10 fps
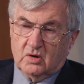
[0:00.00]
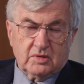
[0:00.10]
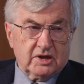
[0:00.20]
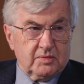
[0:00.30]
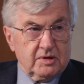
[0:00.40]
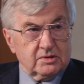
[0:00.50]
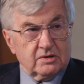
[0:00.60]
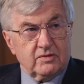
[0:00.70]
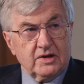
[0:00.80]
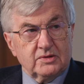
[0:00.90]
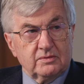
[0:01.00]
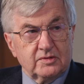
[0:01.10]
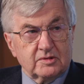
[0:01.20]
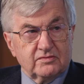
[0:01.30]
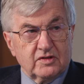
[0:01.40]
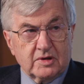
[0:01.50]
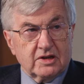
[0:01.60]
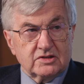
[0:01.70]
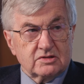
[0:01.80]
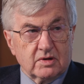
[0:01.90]
not many people have read them from
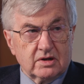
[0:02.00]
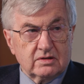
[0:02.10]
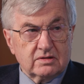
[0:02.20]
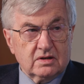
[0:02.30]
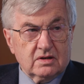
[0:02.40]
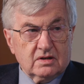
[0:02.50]
beginning to end.